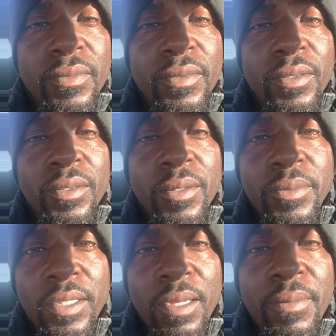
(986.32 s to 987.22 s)
You know what I'm
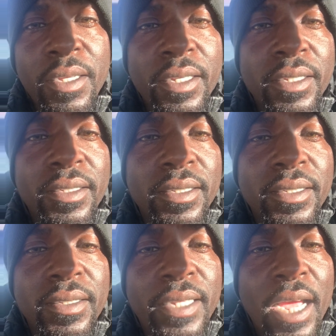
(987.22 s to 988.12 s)
saying? Because
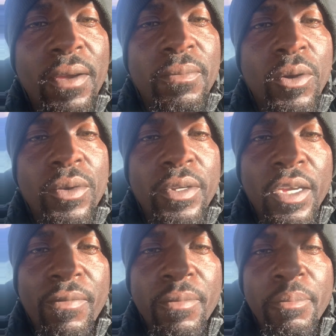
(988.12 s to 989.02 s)
now I'm old
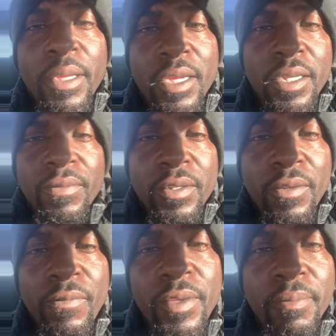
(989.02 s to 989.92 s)
enough and big enough to
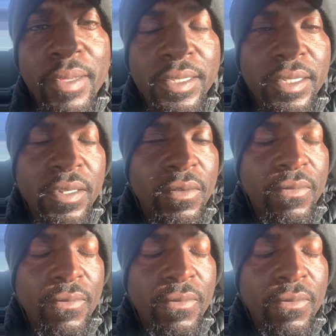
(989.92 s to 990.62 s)
defend myself.